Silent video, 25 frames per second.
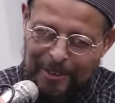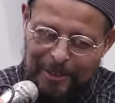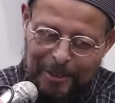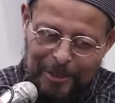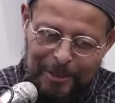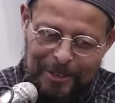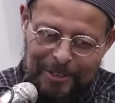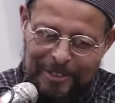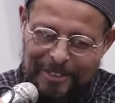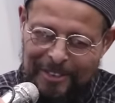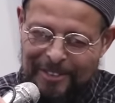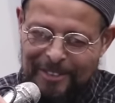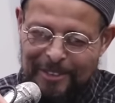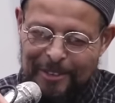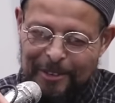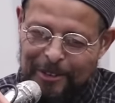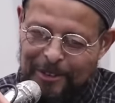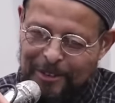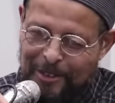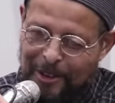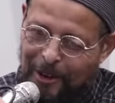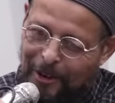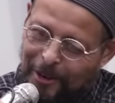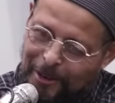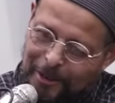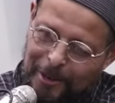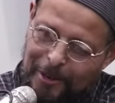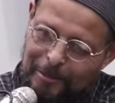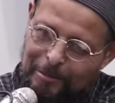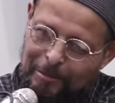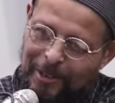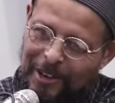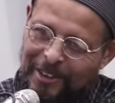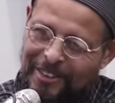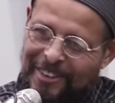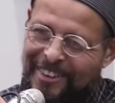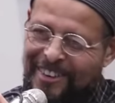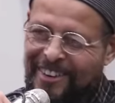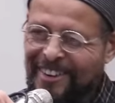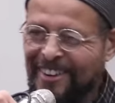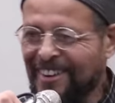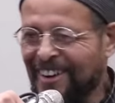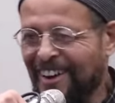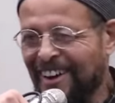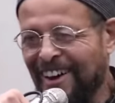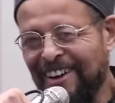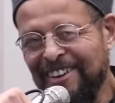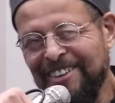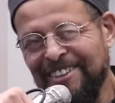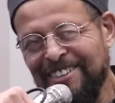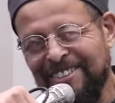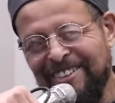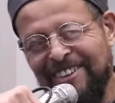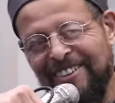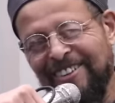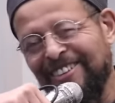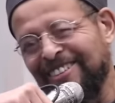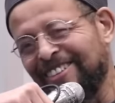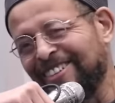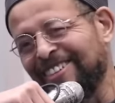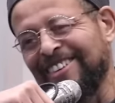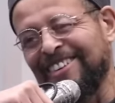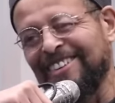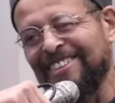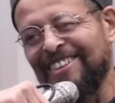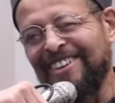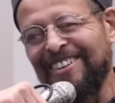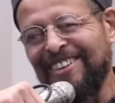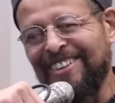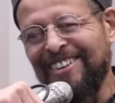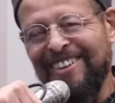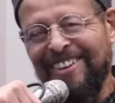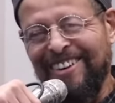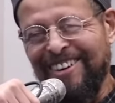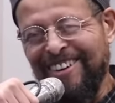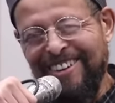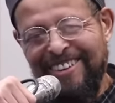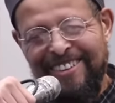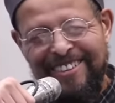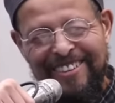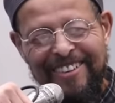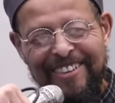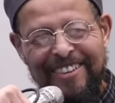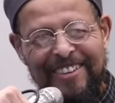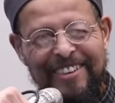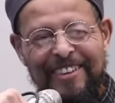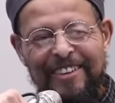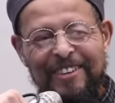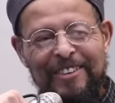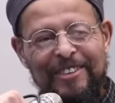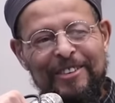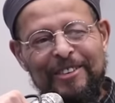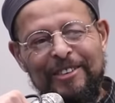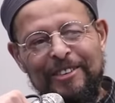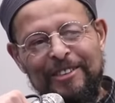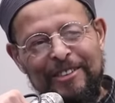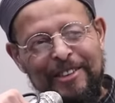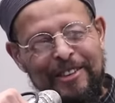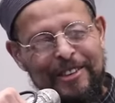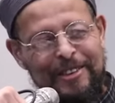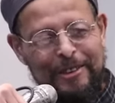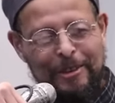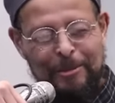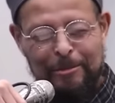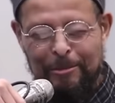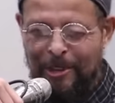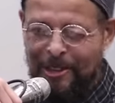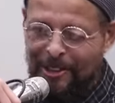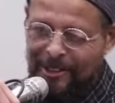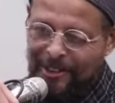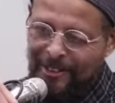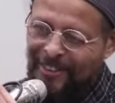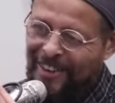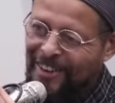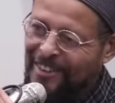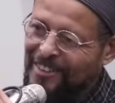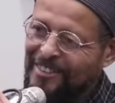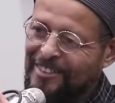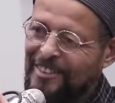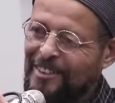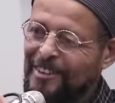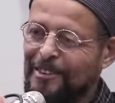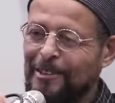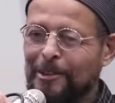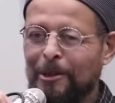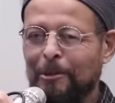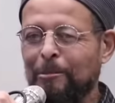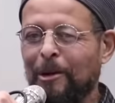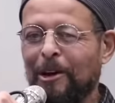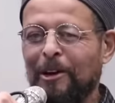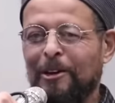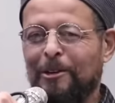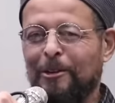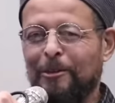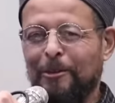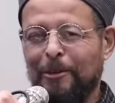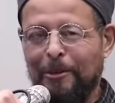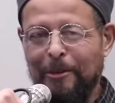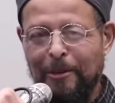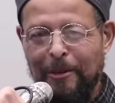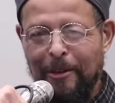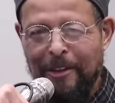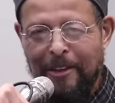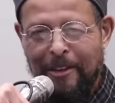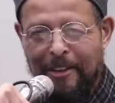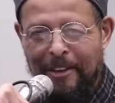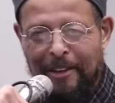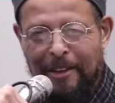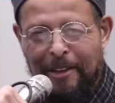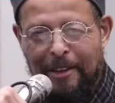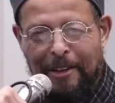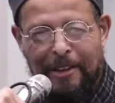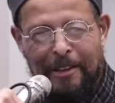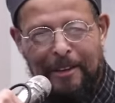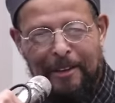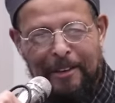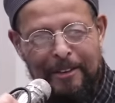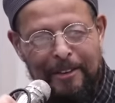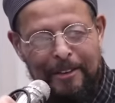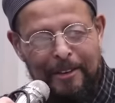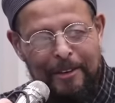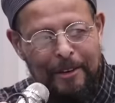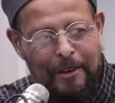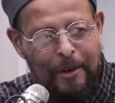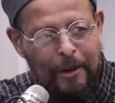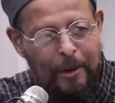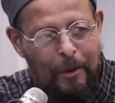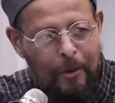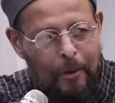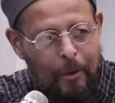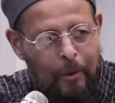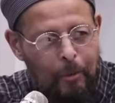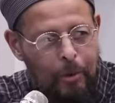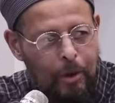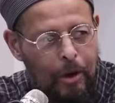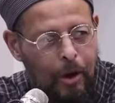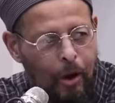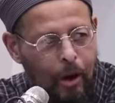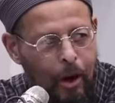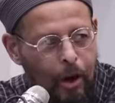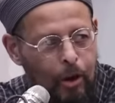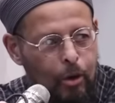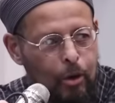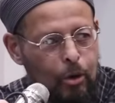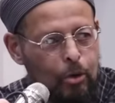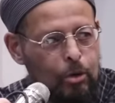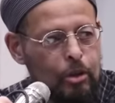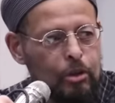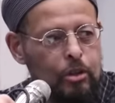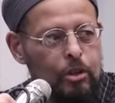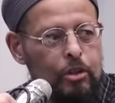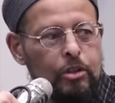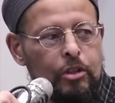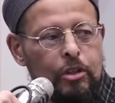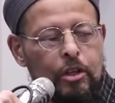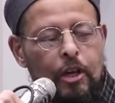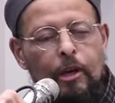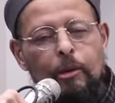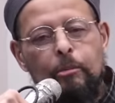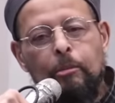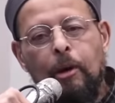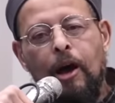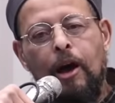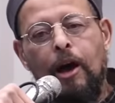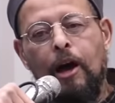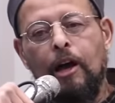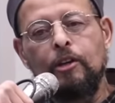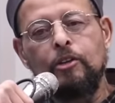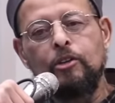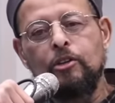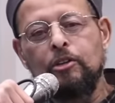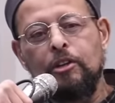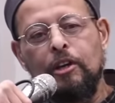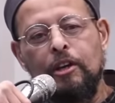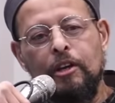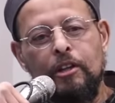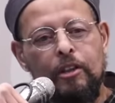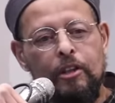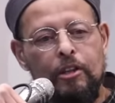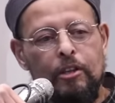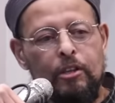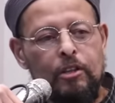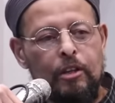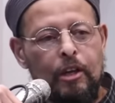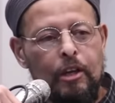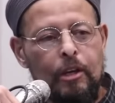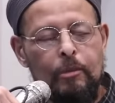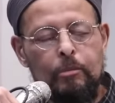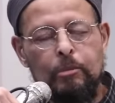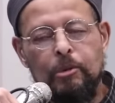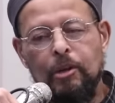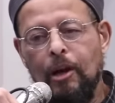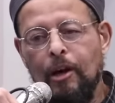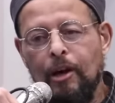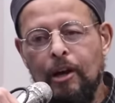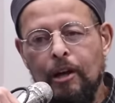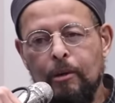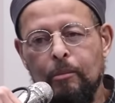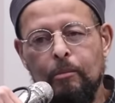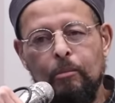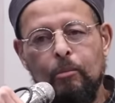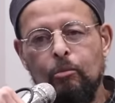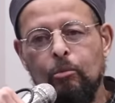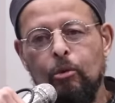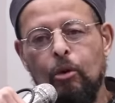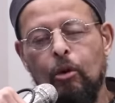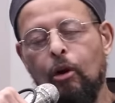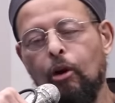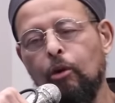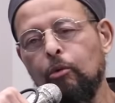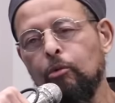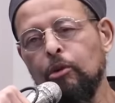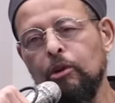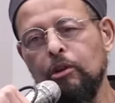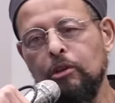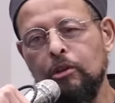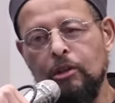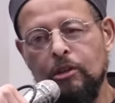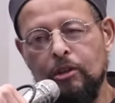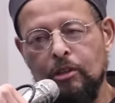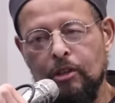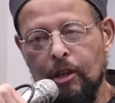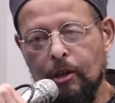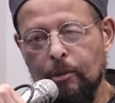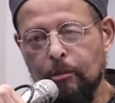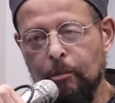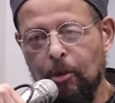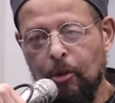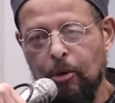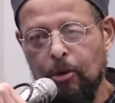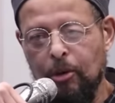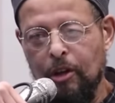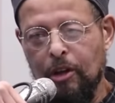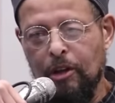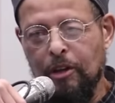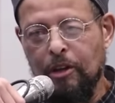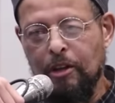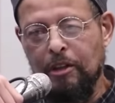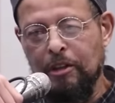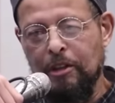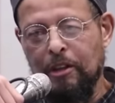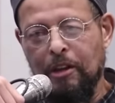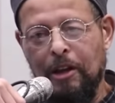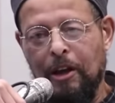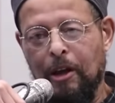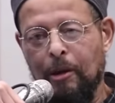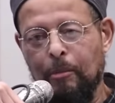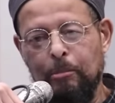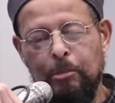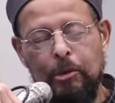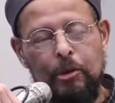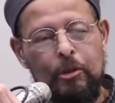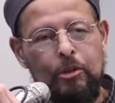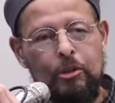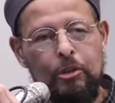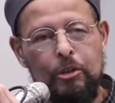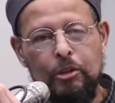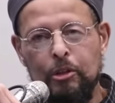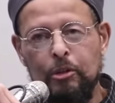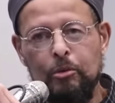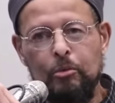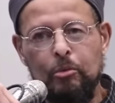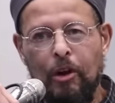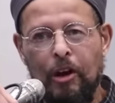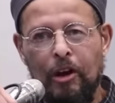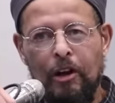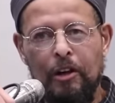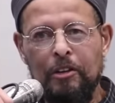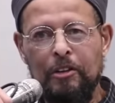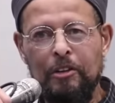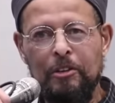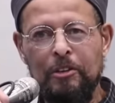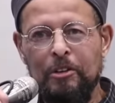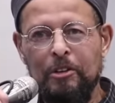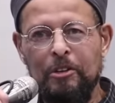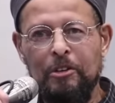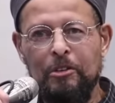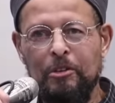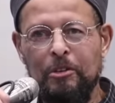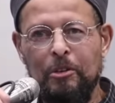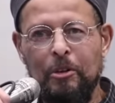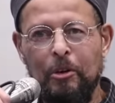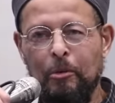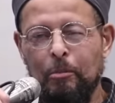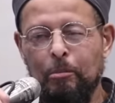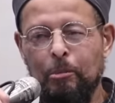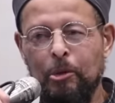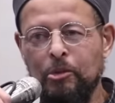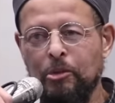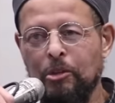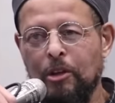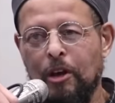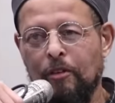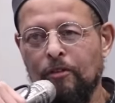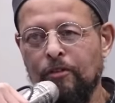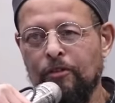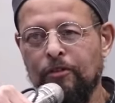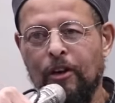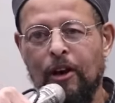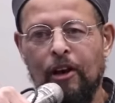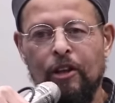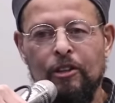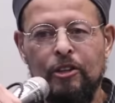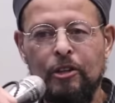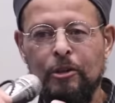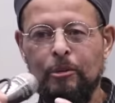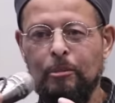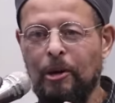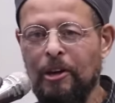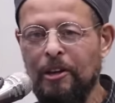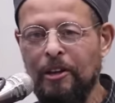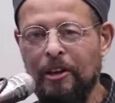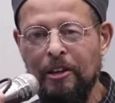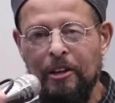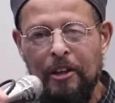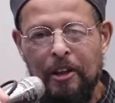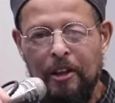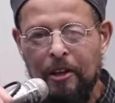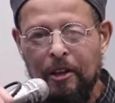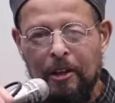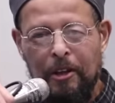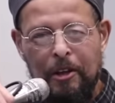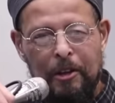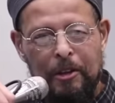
You start on Monday, I start on Sunday. You say tomato, I say tomato. You know, we all go to the same Hajj at the same time. We all read the same Quran. I've been to Iran. There's no Mus'haf Fatima.